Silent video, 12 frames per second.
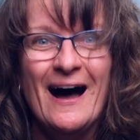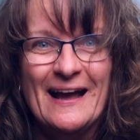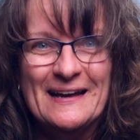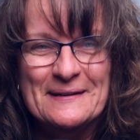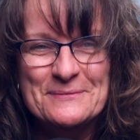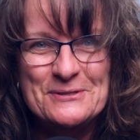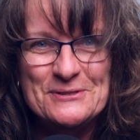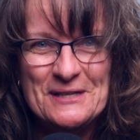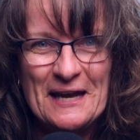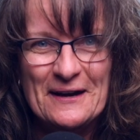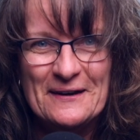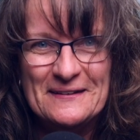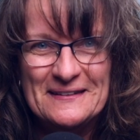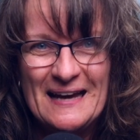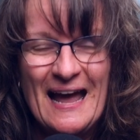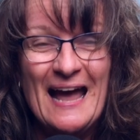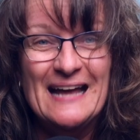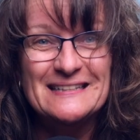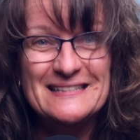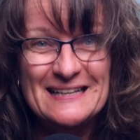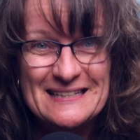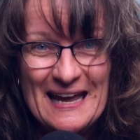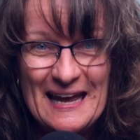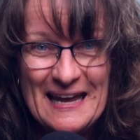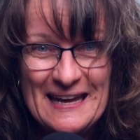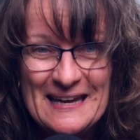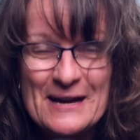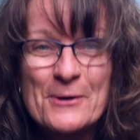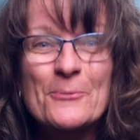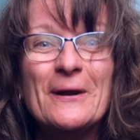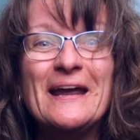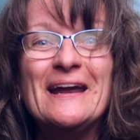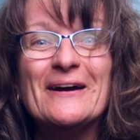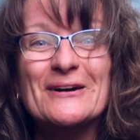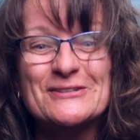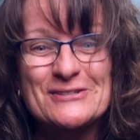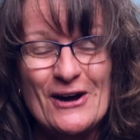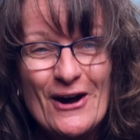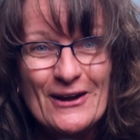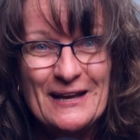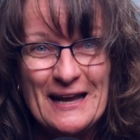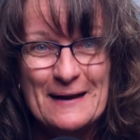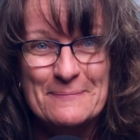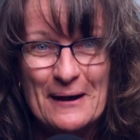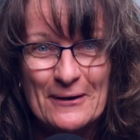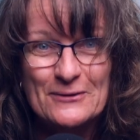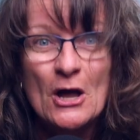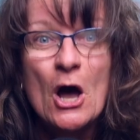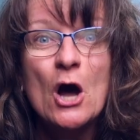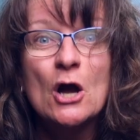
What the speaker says: Hi, I'm Susan Garrett. And today we are talking about